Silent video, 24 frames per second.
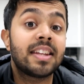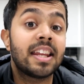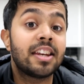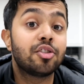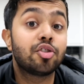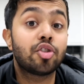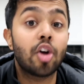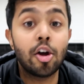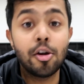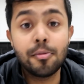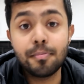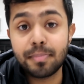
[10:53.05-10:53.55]

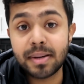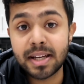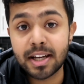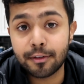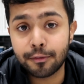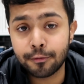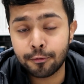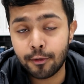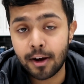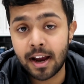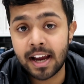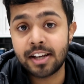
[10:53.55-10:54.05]
then don't be
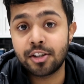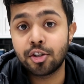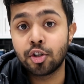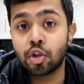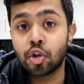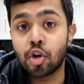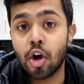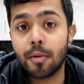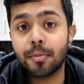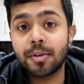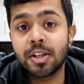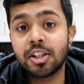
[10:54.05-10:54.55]
afraid to
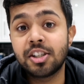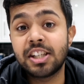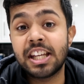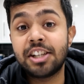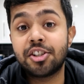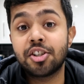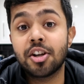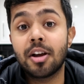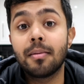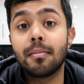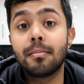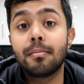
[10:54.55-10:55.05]
go up to your
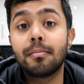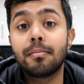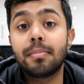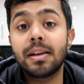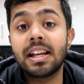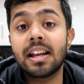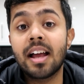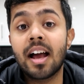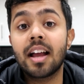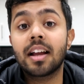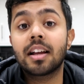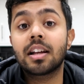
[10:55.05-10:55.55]
teacher and
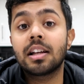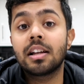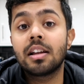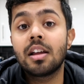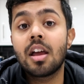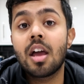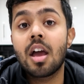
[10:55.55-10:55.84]
be like,